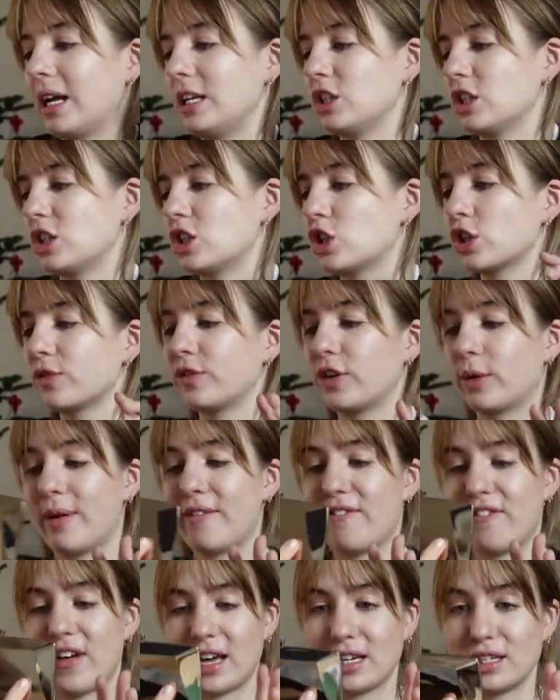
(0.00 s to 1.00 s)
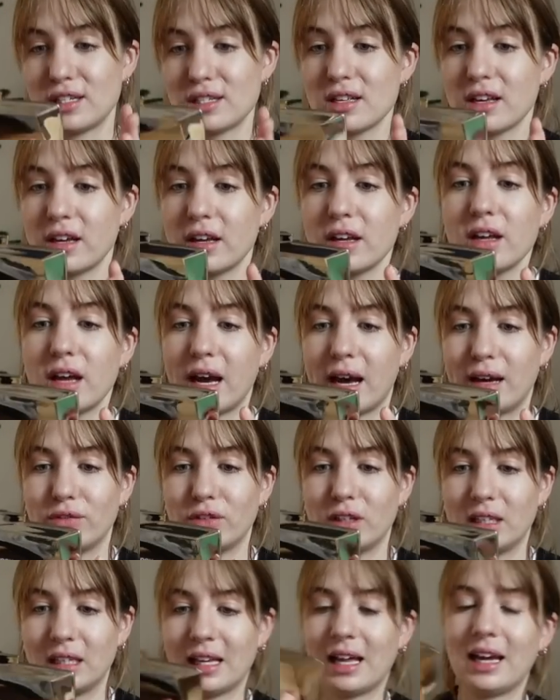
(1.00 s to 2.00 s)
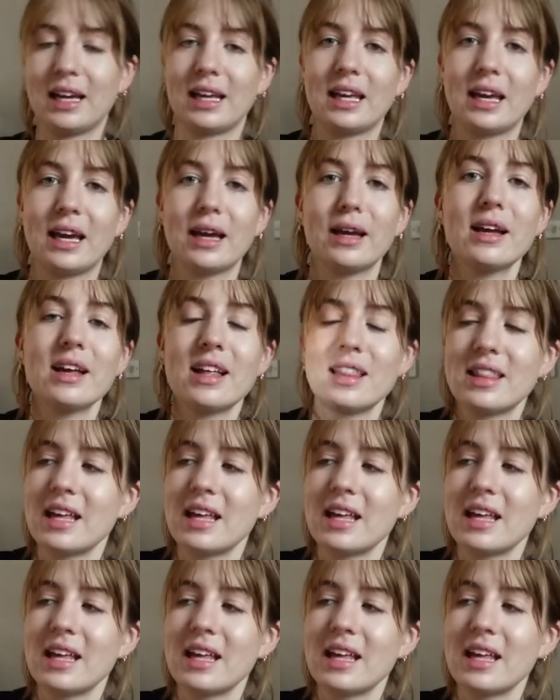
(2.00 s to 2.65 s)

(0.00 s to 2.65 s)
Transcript: and just shove it on my face and really like it.